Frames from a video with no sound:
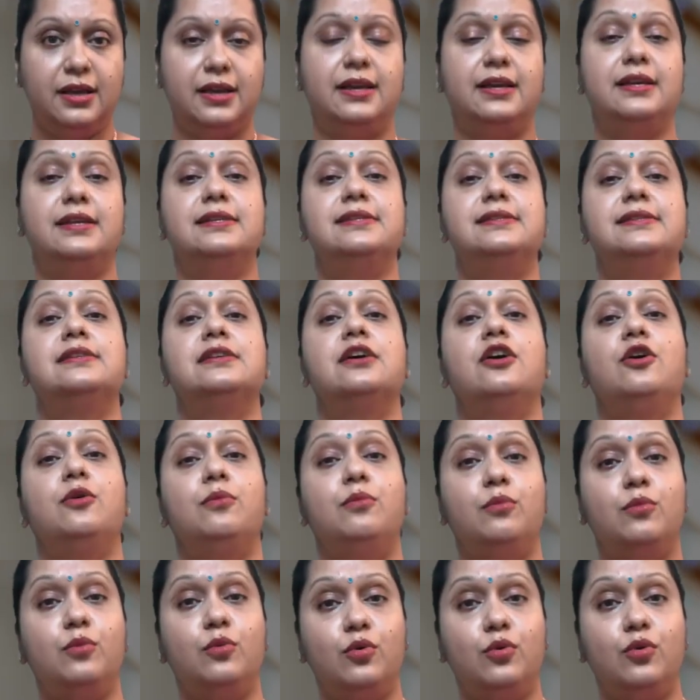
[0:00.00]
is
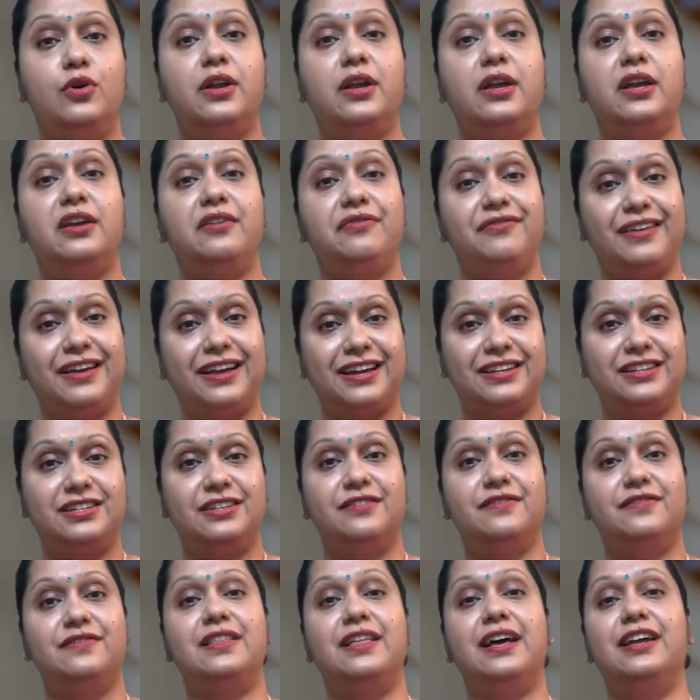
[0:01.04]
more
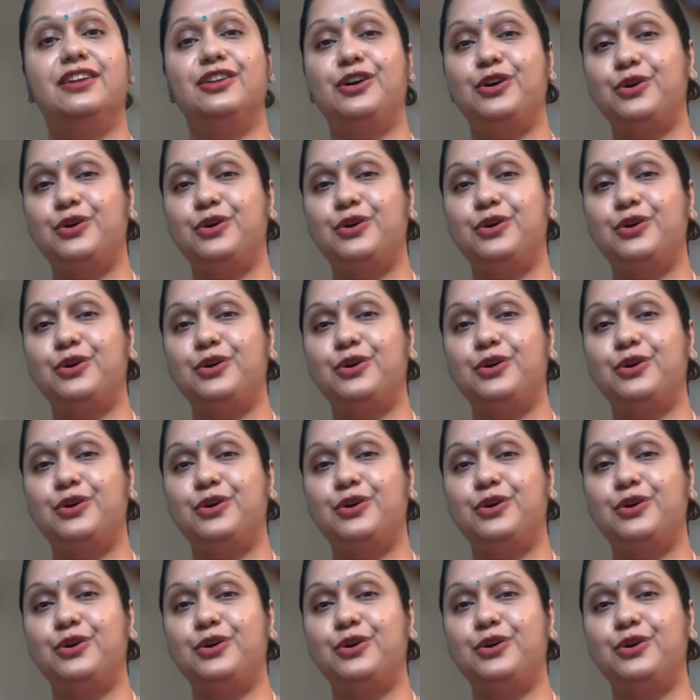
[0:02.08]
effective than